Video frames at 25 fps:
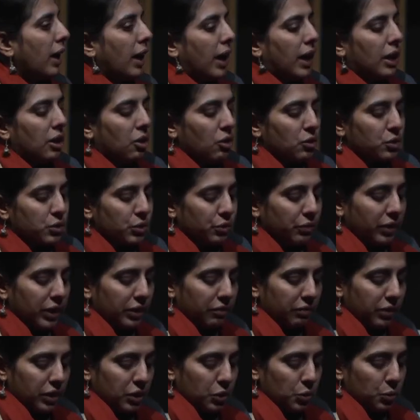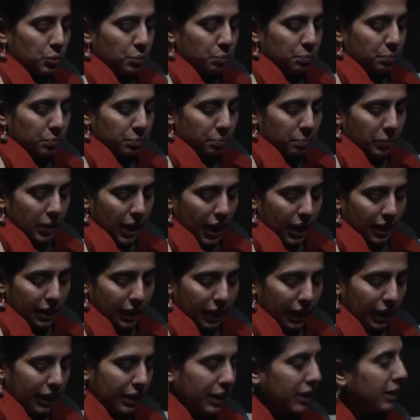and also when we plan
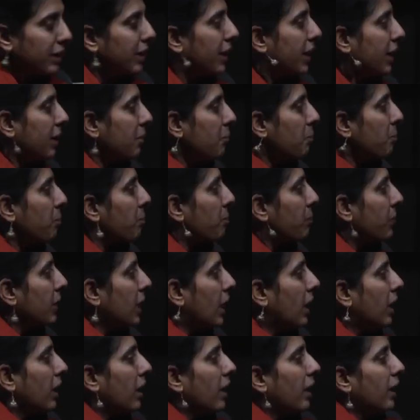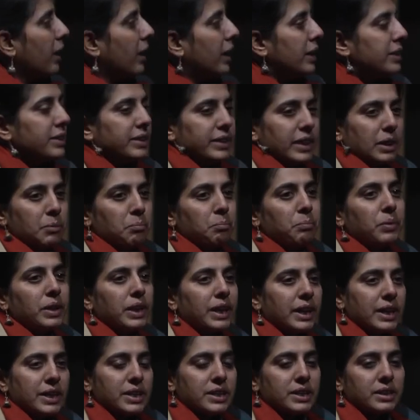anything, its
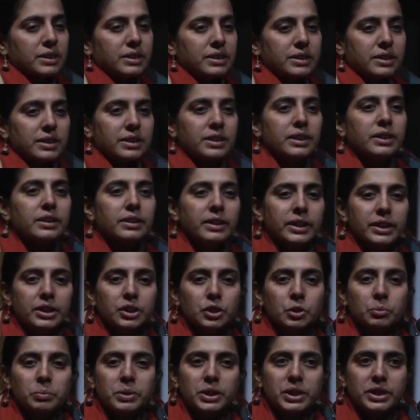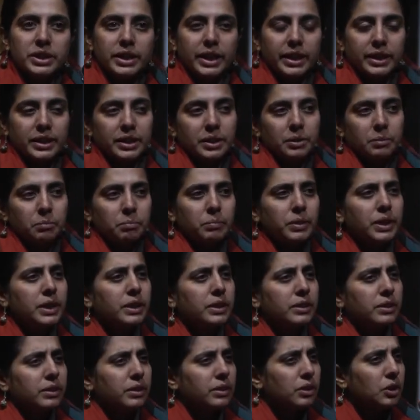implications need to be checked, be
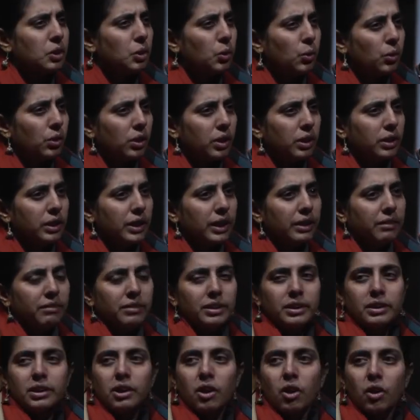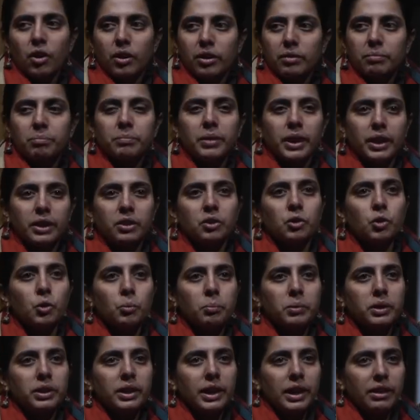it local level or at
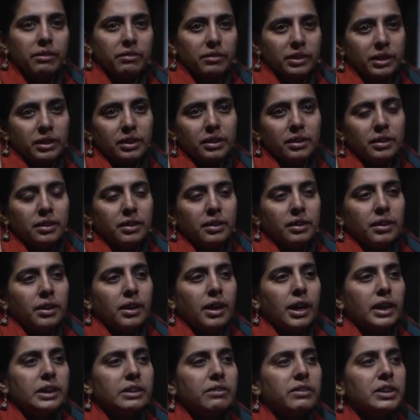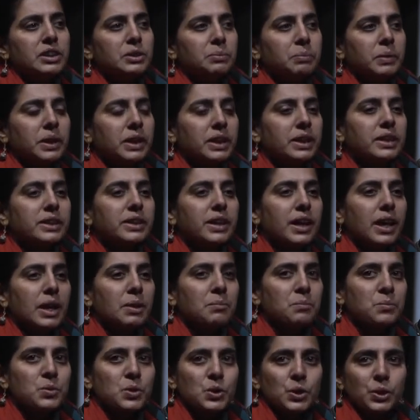global level. Otherwise, many
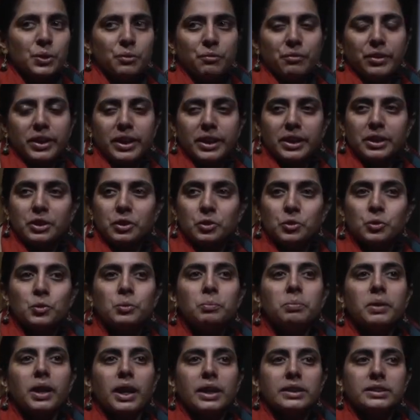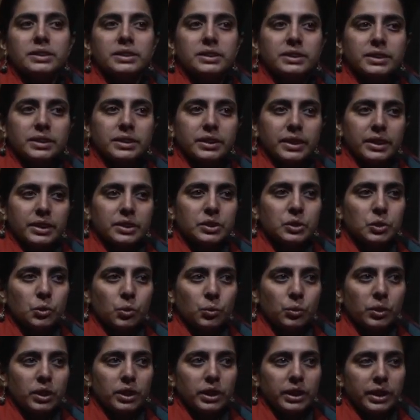times we do plan certain things
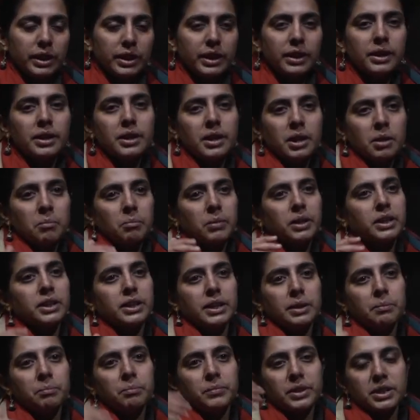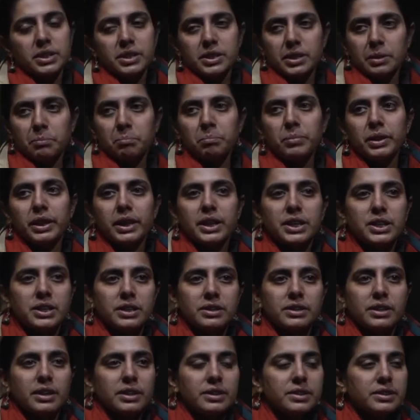locally, but Im its
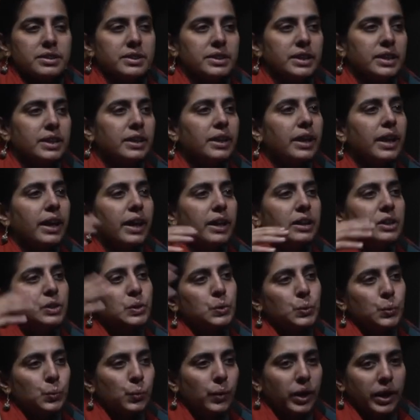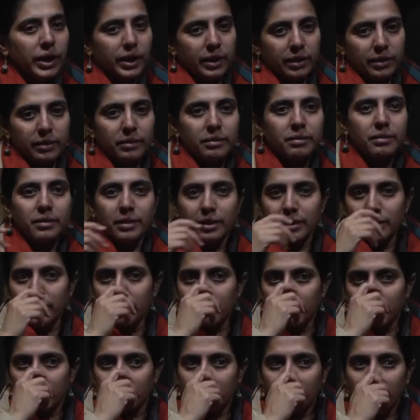implications are seen elsewhere.
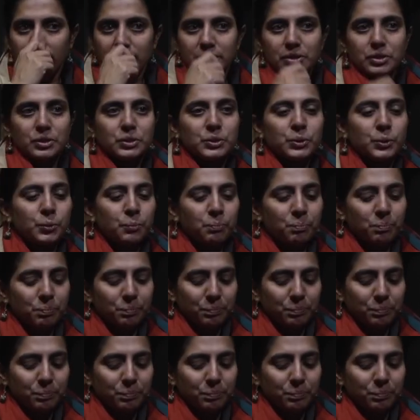Yeah, so